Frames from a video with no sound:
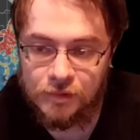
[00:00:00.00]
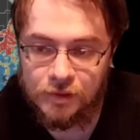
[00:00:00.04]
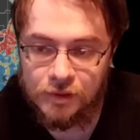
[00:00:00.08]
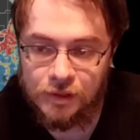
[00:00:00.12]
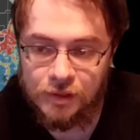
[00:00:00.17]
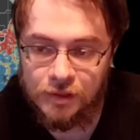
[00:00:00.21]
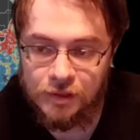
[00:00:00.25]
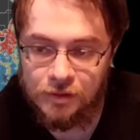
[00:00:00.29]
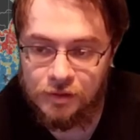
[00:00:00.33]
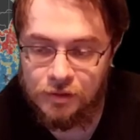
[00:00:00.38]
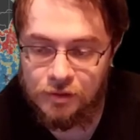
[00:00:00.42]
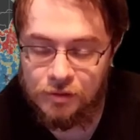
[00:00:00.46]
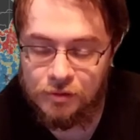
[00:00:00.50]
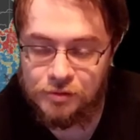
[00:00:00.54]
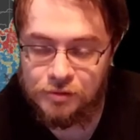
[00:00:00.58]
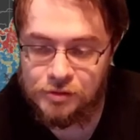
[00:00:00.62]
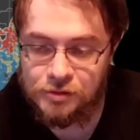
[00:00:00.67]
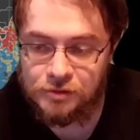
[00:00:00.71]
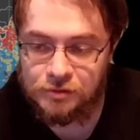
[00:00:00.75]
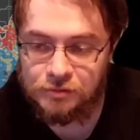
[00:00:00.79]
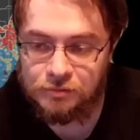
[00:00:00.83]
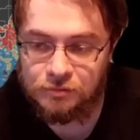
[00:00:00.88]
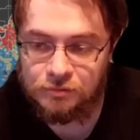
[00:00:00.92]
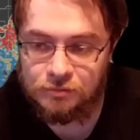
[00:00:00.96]
in the
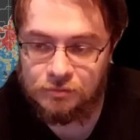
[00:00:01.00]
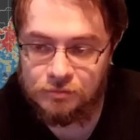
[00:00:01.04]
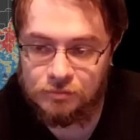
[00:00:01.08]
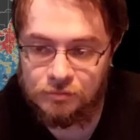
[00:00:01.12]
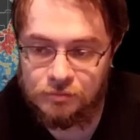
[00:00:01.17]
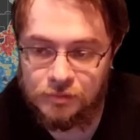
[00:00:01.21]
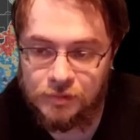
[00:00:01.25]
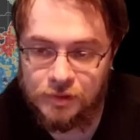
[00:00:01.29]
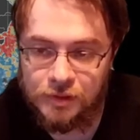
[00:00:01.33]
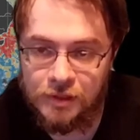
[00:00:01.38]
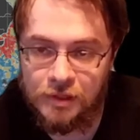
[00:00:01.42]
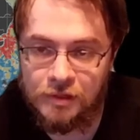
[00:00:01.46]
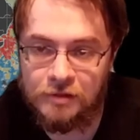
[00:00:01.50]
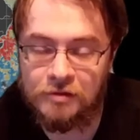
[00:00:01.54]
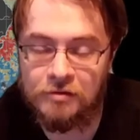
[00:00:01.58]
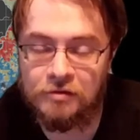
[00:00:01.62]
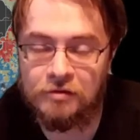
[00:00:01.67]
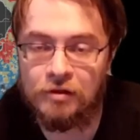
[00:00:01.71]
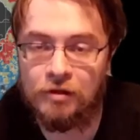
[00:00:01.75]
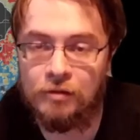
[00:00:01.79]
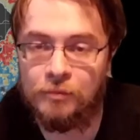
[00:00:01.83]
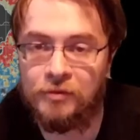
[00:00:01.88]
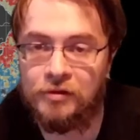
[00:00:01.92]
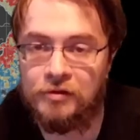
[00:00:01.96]
ocean in the
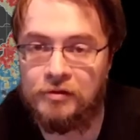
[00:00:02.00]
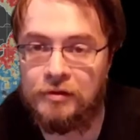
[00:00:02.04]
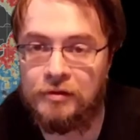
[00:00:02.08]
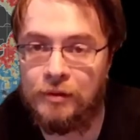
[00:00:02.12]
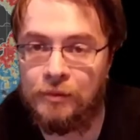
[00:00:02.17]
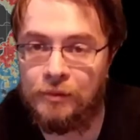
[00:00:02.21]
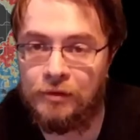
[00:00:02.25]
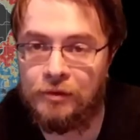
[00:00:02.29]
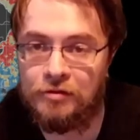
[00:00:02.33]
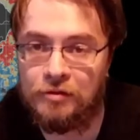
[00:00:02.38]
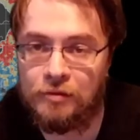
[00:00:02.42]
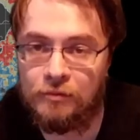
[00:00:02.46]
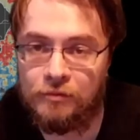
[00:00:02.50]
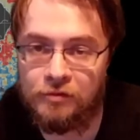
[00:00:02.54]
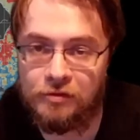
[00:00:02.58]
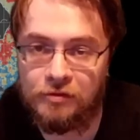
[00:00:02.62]
southern